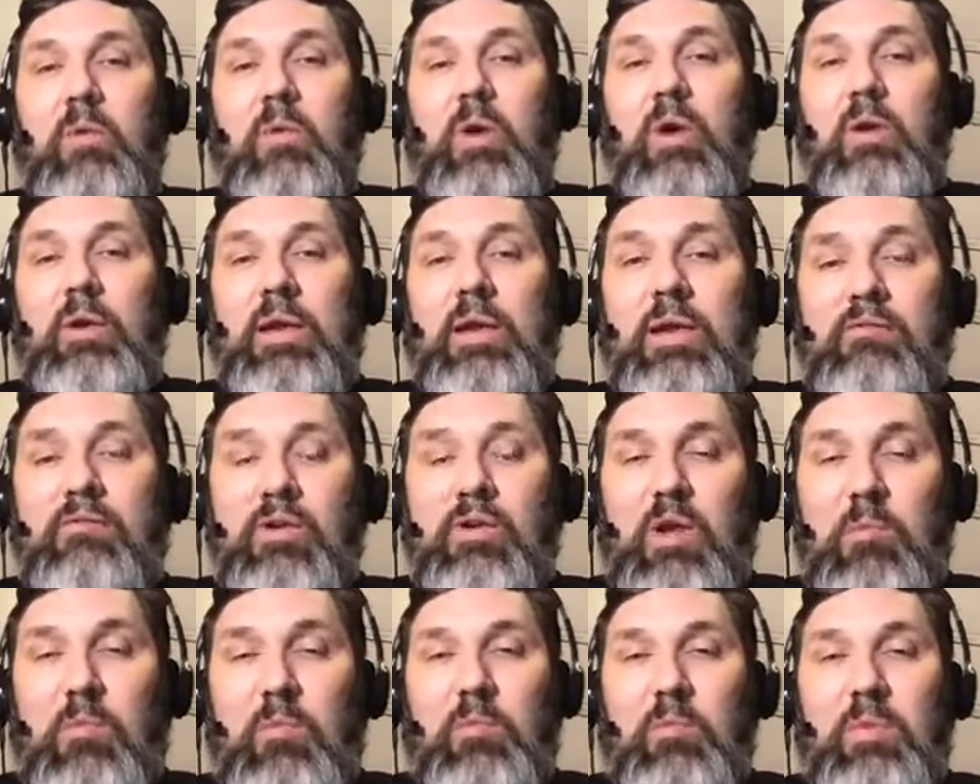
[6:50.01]
We are going to
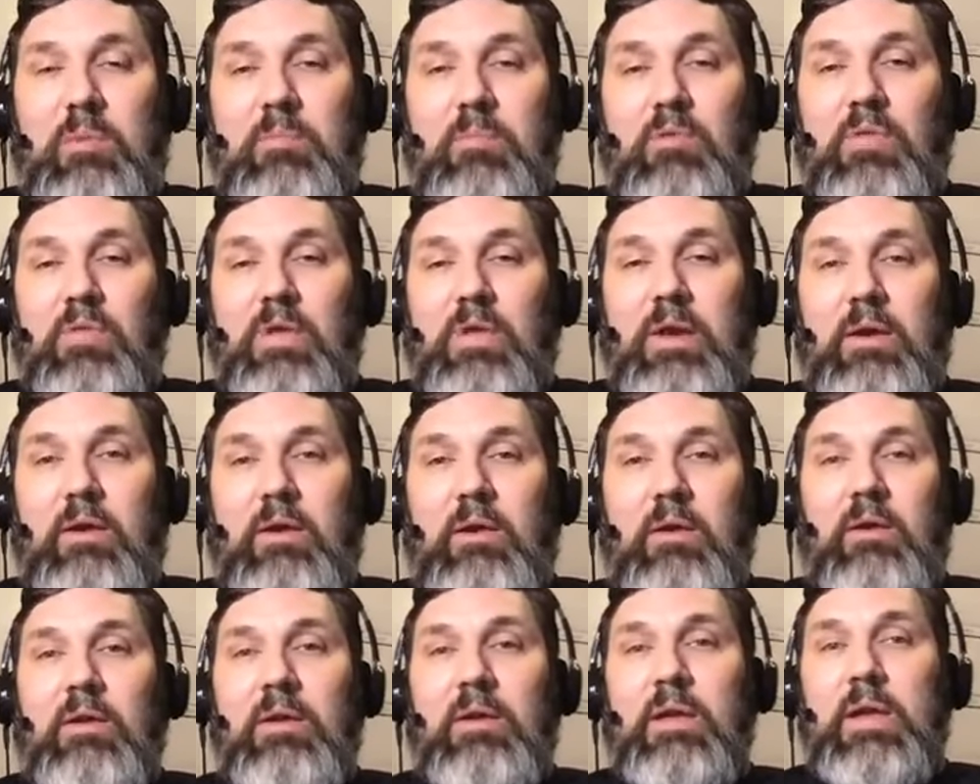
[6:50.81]
have a couple people
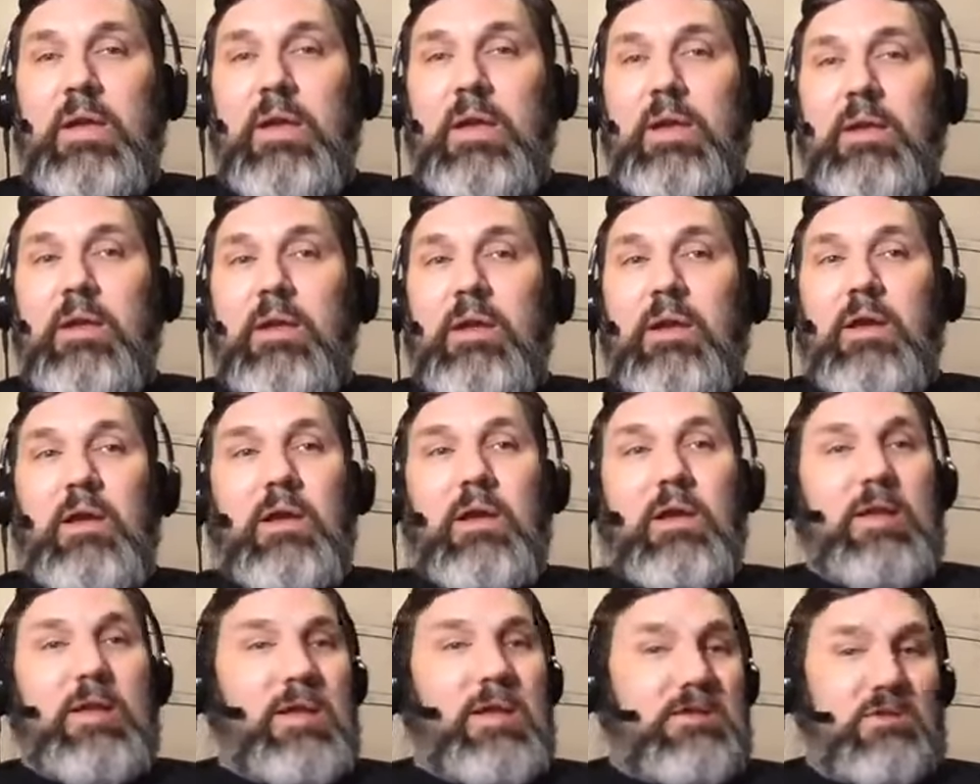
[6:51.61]
there, and
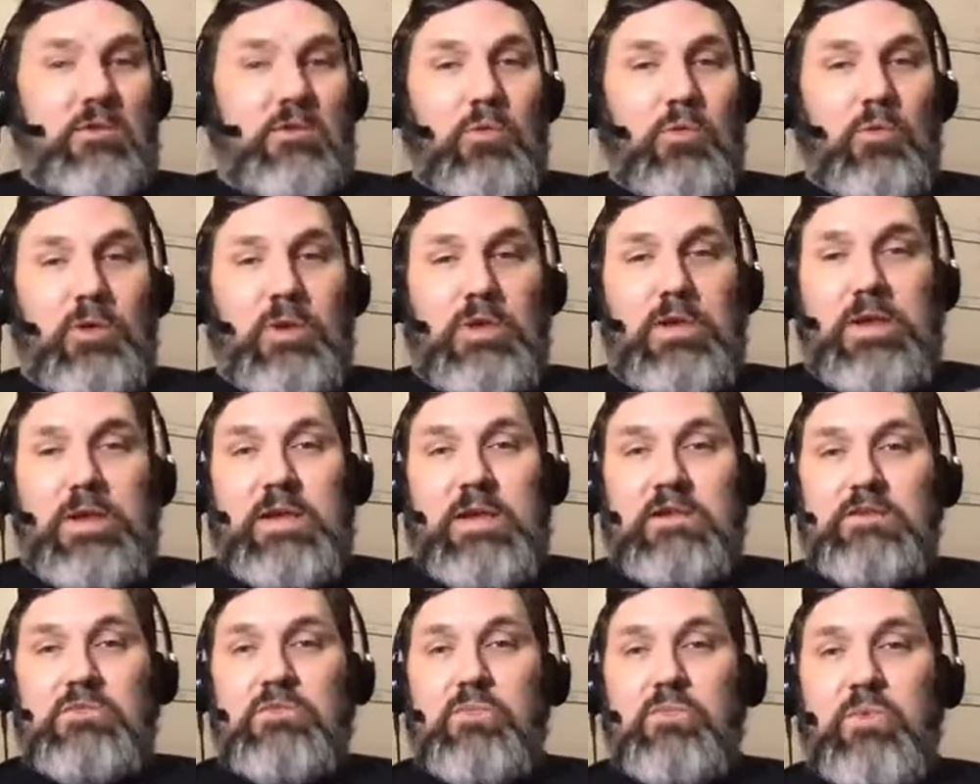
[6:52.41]
uh, as the Lord
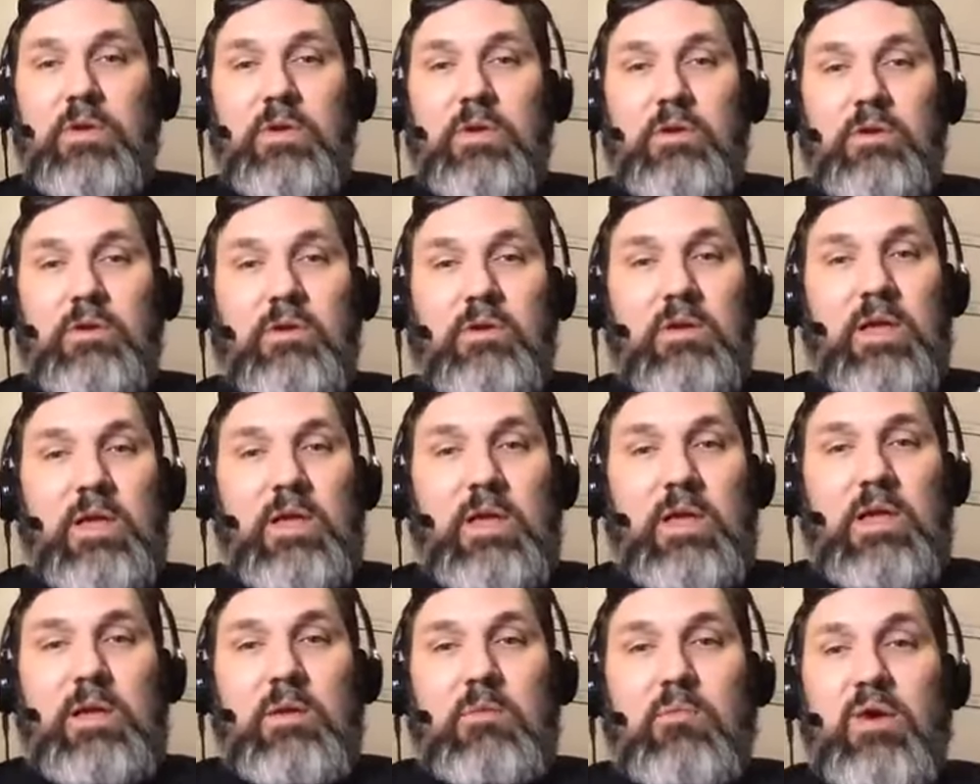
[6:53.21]
leads, we're going to
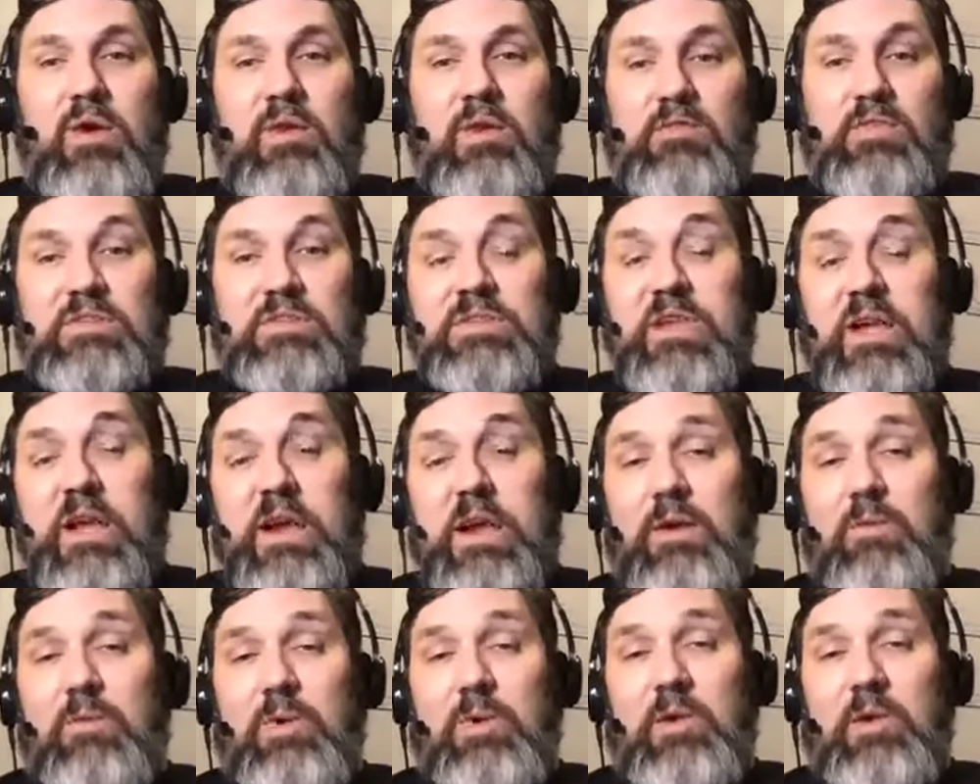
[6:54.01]
prophesy.